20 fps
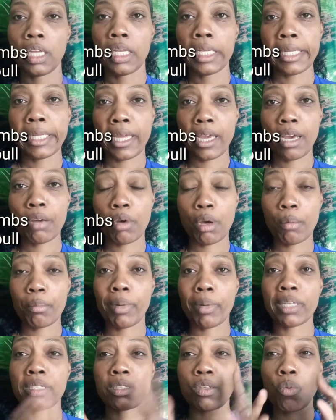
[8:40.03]
Now I'm
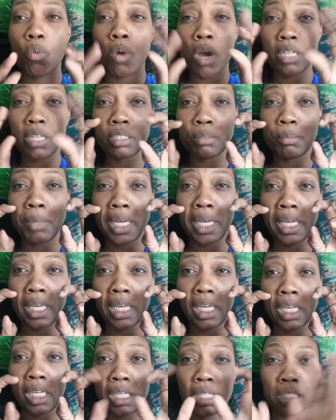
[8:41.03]
about to wash my
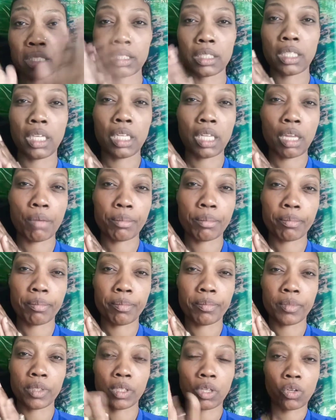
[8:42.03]
hands and I'm
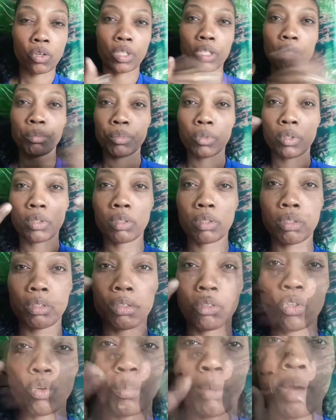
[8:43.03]
gonna
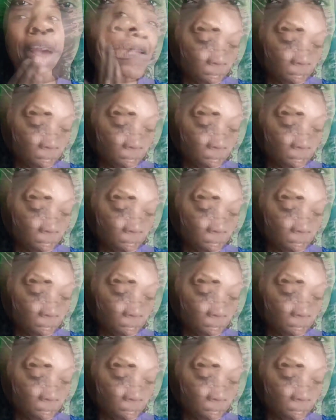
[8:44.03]
do my